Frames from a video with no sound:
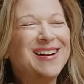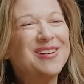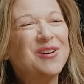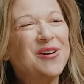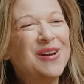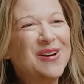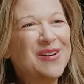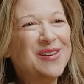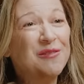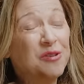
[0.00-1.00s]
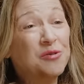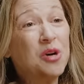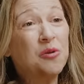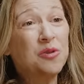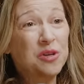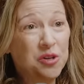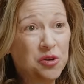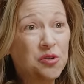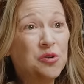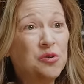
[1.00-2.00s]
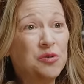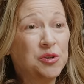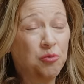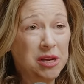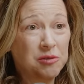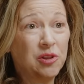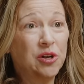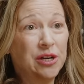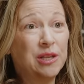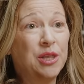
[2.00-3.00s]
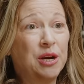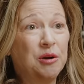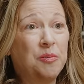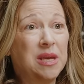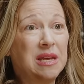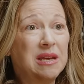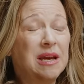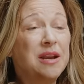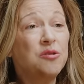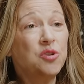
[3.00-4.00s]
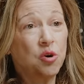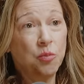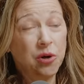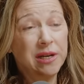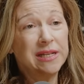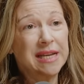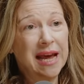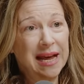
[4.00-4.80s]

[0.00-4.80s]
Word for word: You're going to, if you don't use what you learn in therapy and you don't put it into